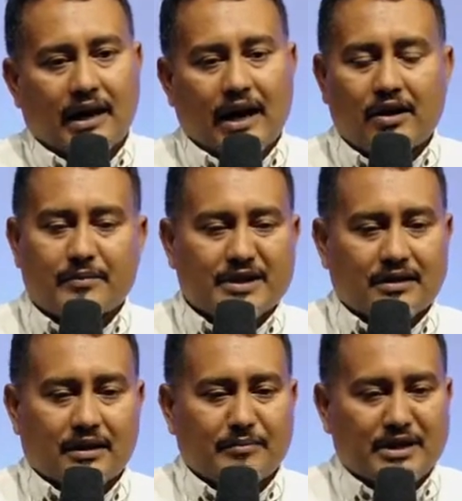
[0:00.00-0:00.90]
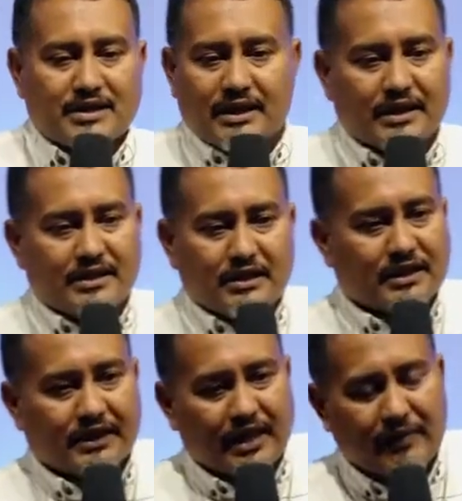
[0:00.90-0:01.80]
Our missionary did
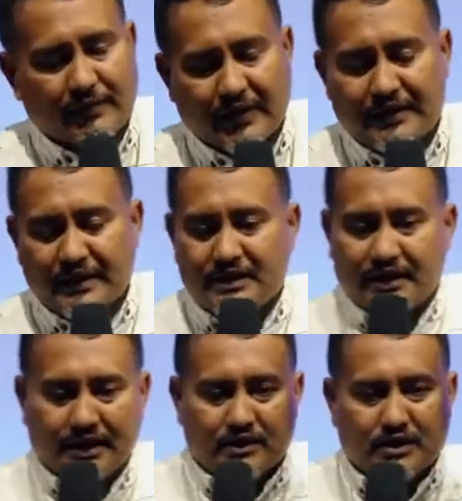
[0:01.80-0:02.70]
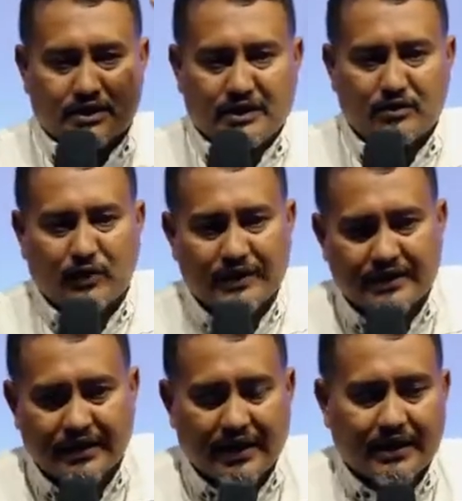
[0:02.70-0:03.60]
not give up, and he continued went
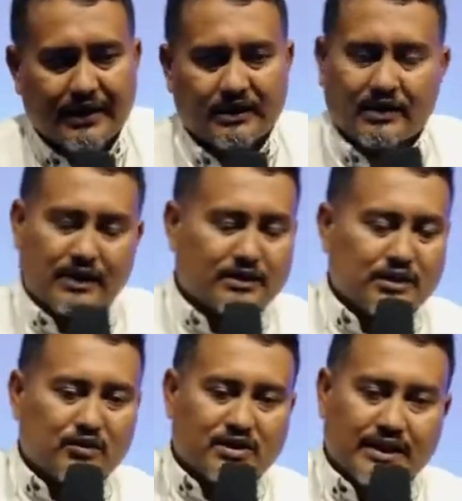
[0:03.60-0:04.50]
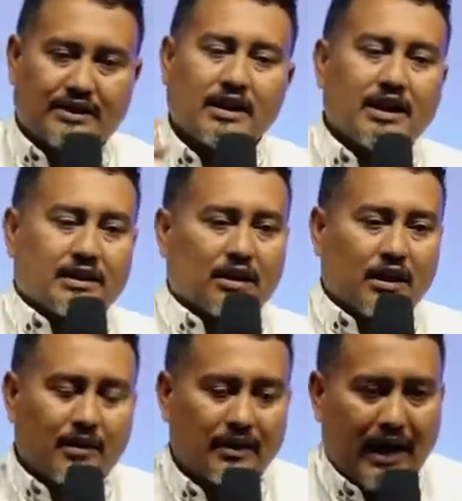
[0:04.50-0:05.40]
there and continued said
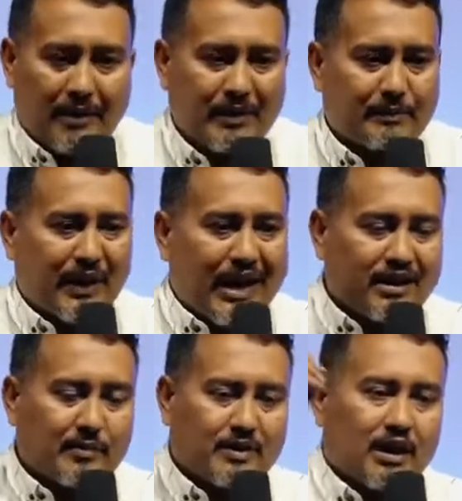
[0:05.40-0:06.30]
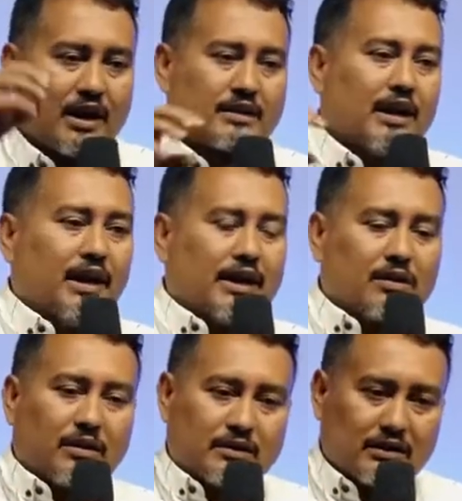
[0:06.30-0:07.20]
the plan of God, and
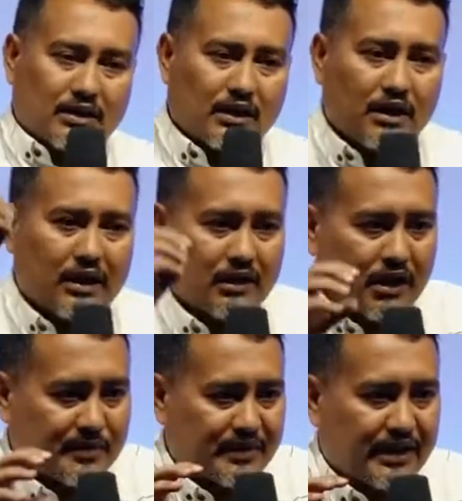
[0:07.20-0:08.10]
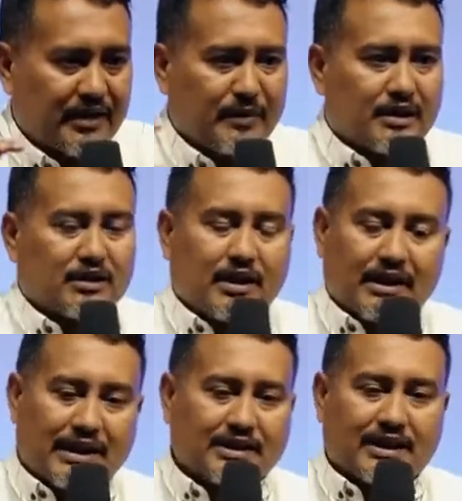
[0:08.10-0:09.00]
the God loves them, and God
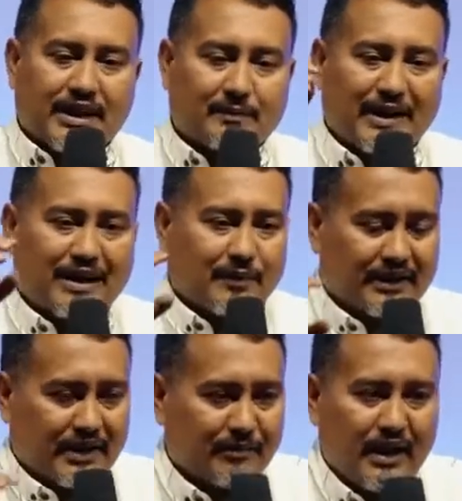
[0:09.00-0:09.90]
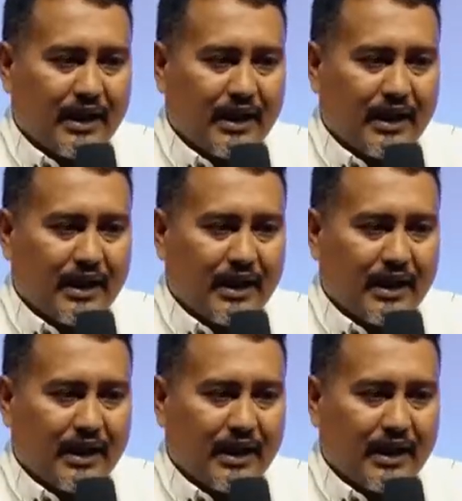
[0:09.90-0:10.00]
has a great plan for them.